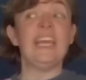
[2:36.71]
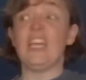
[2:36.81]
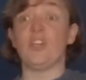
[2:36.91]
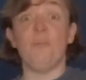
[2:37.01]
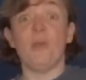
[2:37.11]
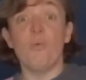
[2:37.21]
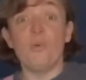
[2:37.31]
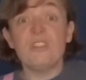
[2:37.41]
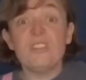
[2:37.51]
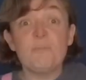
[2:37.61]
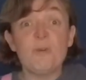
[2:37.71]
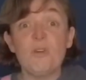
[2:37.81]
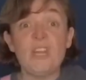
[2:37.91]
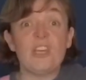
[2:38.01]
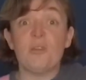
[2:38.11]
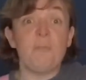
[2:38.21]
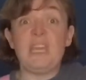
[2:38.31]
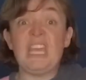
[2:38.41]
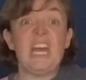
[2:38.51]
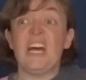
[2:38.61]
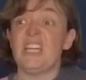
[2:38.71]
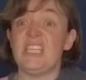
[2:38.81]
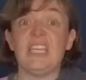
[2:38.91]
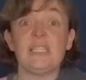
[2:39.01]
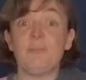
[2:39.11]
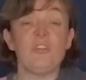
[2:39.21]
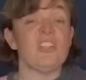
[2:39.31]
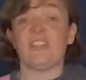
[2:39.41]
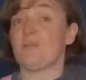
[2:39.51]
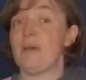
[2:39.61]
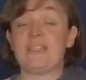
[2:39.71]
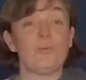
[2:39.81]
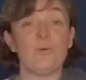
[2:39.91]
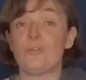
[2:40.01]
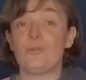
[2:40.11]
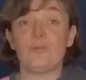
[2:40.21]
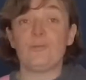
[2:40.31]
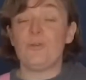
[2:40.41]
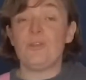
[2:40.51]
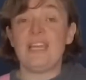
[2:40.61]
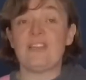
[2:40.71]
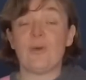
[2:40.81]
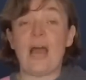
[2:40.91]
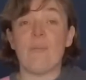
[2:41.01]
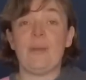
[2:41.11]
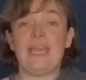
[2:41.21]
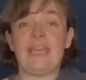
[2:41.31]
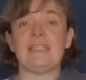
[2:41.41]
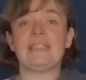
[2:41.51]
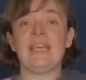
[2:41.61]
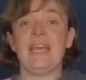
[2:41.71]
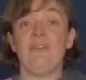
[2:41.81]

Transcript: It could be a wooden spoon, it could be a teaspoon, it doesn't matter what sort of spoon it is or how big it is.